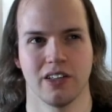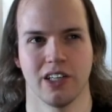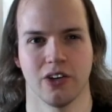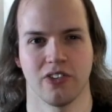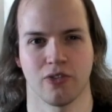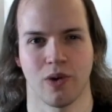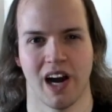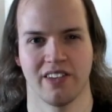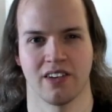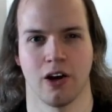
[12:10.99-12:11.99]
just
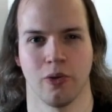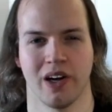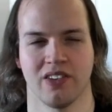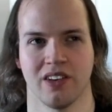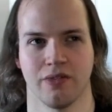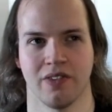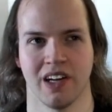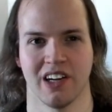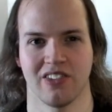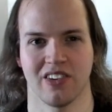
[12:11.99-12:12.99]
rides it all the way to the
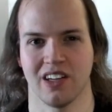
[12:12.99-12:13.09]
finish,